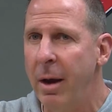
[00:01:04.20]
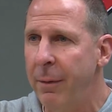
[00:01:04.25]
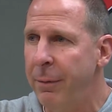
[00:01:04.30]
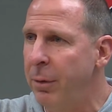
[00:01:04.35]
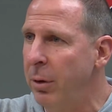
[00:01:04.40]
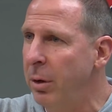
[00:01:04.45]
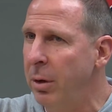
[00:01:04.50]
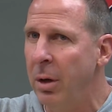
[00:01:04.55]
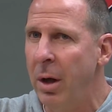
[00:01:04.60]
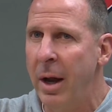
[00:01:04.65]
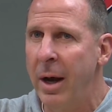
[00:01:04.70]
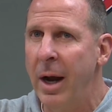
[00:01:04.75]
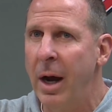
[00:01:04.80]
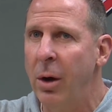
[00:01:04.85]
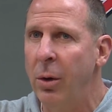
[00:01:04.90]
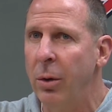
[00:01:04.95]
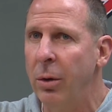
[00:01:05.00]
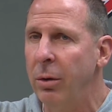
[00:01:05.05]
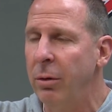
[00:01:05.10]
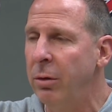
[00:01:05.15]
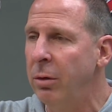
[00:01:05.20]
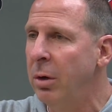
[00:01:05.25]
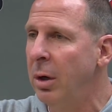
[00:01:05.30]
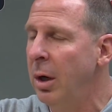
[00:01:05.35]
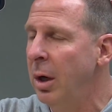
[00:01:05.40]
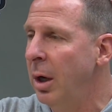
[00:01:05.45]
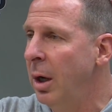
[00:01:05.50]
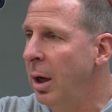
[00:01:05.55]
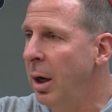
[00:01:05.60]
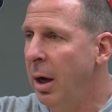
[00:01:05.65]
of effort and a lot of hours
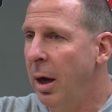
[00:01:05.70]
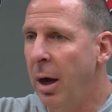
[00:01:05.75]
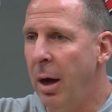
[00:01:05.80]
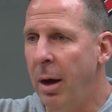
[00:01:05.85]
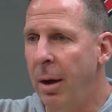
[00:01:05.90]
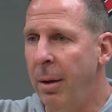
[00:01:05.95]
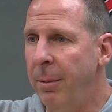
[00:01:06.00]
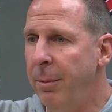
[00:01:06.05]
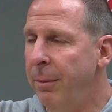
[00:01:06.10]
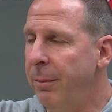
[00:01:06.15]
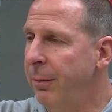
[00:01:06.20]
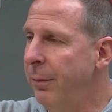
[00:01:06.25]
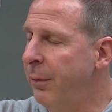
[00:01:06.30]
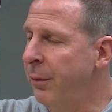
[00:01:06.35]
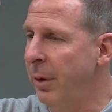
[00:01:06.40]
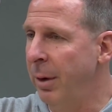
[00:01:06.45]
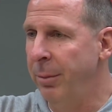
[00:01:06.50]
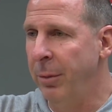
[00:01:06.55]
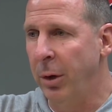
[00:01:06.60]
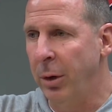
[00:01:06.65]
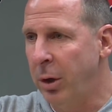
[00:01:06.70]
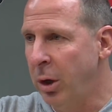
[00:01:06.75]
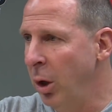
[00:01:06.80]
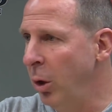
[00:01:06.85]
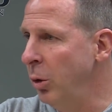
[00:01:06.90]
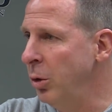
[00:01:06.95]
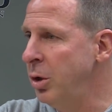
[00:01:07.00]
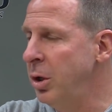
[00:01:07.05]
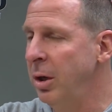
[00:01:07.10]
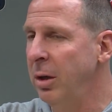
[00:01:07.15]
from the
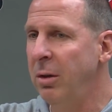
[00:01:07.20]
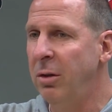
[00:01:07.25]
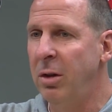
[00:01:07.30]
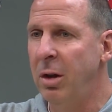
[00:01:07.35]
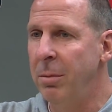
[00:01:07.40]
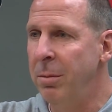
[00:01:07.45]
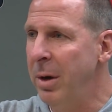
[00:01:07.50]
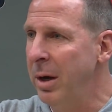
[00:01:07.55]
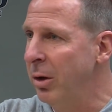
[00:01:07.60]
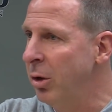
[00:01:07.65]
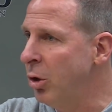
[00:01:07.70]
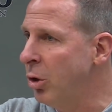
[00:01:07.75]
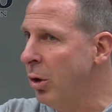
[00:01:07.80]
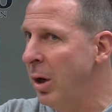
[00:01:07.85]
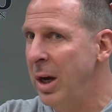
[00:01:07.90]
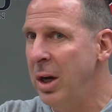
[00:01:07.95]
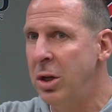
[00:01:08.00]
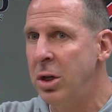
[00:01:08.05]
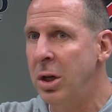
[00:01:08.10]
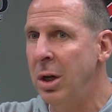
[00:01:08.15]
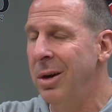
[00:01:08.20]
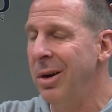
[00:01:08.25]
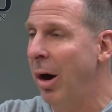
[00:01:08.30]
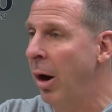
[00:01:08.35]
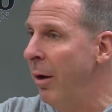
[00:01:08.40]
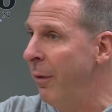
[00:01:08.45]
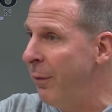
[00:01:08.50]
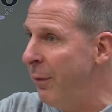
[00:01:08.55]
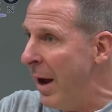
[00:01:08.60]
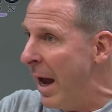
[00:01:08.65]
coaches, the administration,
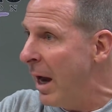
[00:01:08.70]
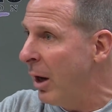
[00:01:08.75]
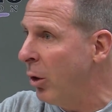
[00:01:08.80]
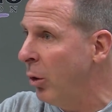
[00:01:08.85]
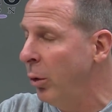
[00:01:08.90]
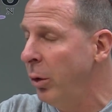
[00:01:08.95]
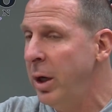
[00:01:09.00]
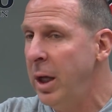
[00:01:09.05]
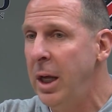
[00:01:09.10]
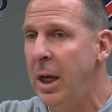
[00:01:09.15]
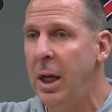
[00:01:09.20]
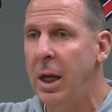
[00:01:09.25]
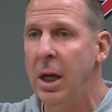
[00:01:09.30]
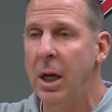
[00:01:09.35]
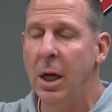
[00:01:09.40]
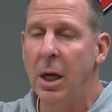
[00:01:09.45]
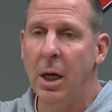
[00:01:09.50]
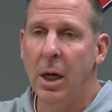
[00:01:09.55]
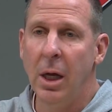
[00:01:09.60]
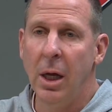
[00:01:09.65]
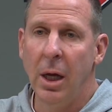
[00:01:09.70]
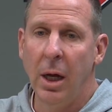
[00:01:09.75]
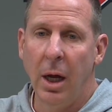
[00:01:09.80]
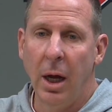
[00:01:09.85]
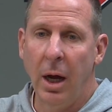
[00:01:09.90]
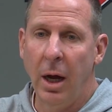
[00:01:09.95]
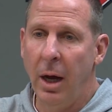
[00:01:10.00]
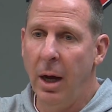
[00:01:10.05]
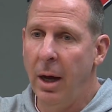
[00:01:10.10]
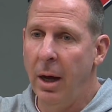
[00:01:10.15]
our faculty,
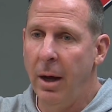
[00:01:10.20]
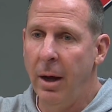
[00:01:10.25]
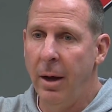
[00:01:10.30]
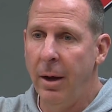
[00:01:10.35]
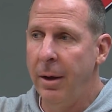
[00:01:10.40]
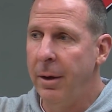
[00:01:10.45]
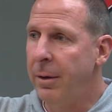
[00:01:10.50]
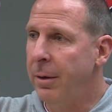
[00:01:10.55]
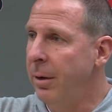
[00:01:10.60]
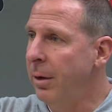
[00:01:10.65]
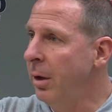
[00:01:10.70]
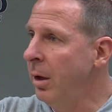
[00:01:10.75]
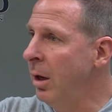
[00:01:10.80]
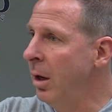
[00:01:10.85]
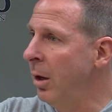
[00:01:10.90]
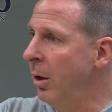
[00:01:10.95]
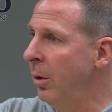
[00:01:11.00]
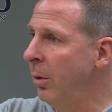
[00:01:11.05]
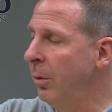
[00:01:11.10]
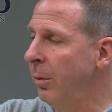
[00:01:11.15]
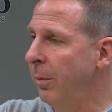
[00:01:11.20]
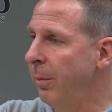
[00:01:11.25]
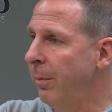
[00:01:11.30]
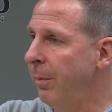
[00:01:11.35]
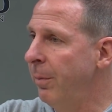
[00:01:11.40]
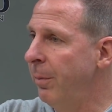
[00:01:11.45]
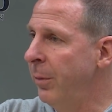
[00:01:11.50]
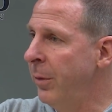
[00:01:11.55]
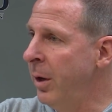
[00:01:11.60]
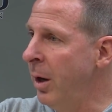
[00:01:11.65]
on
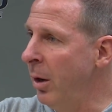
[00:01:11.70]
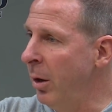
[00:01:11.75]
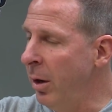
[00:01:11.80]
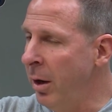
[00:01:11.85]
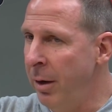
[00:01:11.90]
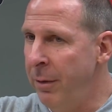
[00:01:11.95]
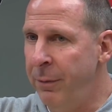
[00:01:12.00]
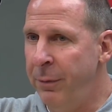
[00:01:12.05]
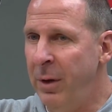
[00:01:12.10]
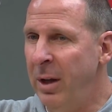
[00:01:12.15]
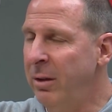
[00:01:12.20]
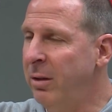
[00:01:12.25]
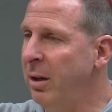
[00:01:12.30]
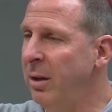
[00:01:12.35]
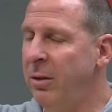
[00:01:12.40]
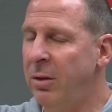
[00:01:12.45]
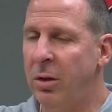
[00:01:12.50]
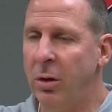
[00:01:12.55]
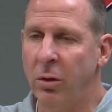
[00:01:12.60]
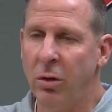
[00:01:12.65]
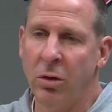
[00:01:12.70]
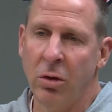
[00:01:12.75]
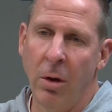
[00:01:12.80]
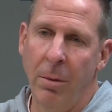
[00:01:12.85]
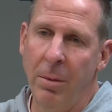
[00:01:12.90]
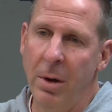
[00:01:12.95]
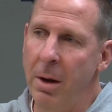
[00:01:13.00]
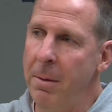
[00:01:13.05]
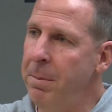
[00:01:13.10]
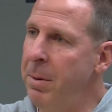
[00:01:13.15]
visits. There's
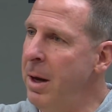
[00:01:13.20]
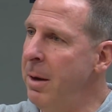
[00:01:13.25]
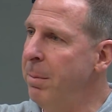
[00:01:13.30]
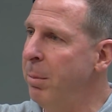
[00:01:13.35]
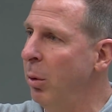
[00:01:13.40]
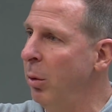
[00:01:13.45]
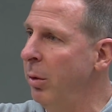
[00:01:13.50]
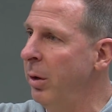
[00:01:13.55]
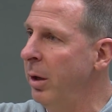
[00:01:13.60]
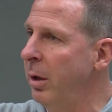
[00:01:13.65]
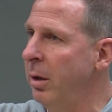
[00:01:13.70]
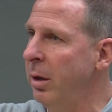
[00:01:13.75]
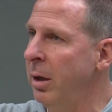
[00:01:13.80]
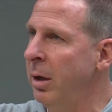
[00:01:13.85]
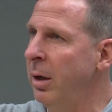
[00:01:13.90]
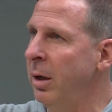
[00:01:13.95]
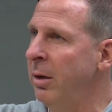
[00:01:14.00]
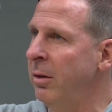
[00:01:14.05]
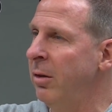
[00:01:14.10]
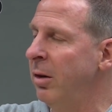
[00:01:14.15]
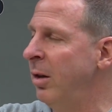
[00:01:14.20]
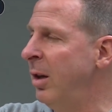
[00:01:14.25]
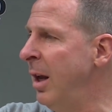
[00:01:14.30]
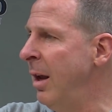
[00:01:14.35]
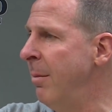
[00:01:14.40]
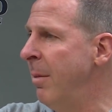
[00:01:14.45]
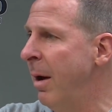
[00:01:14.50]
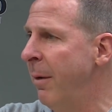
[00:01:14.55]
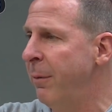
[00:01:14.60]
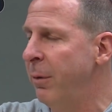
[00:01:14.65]
so many people that it's a
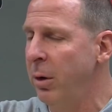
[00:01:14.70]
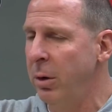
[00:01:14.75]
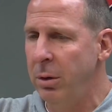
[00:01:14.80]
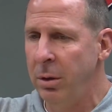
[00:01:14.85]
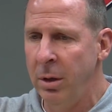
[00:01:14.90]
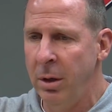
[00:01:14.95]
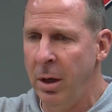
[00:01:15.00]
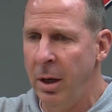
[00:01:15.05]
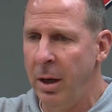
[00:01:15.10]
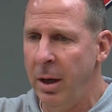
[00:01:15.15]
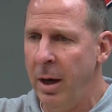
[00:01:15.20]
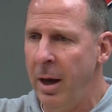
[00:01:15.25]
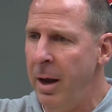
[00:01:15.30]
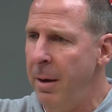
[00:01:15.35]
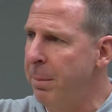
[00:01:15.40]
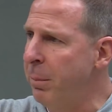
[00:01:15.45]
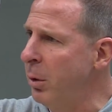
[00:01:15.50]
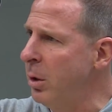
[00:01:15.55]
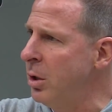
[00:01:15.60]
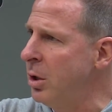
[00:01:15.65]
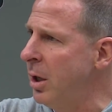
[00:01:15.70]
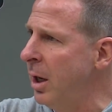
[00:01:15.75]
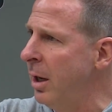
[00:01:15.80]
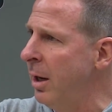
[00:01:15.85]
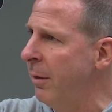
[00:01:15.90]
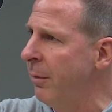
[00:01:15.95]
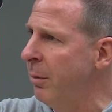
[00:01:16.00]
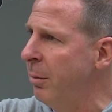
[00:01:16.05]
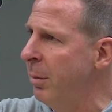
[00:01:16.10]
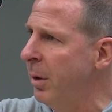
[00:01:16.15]
team effort, and I appreciate
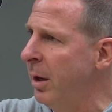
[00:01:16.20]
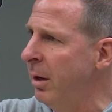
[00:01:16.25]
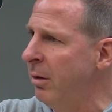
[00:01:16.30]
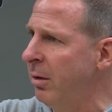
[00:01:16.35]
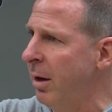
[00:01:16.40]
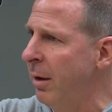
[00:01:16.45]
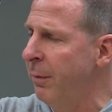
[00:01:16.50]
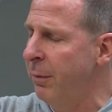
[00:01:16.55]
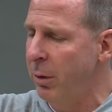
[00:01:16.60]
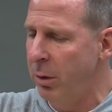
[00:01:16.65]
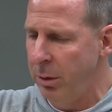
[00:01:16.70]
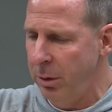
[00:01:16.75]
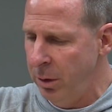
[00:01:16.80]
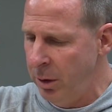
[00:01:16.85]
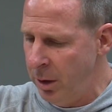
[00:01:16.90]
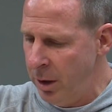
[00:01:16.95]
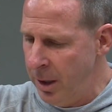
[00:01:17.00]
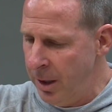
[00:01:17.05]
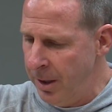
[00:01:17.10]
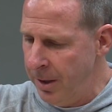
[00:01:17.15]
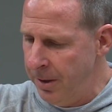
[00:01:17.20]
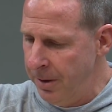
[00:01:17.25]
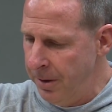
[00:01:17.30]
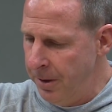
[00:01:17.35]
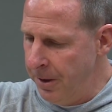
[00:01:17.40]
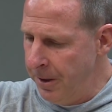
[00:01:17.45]
everybody's effort. And